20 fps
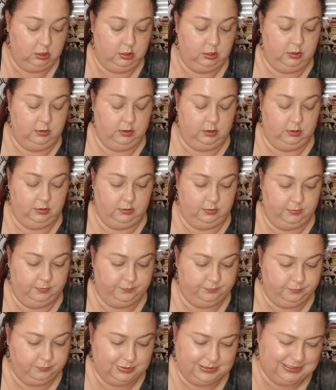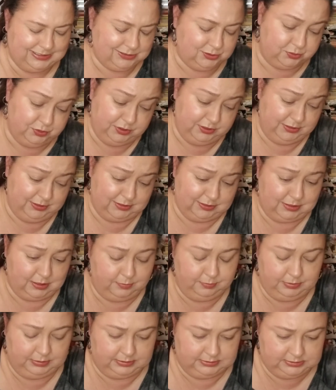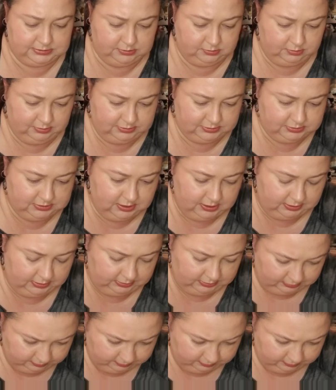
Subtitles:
But that's really not that big a deal. That's kind of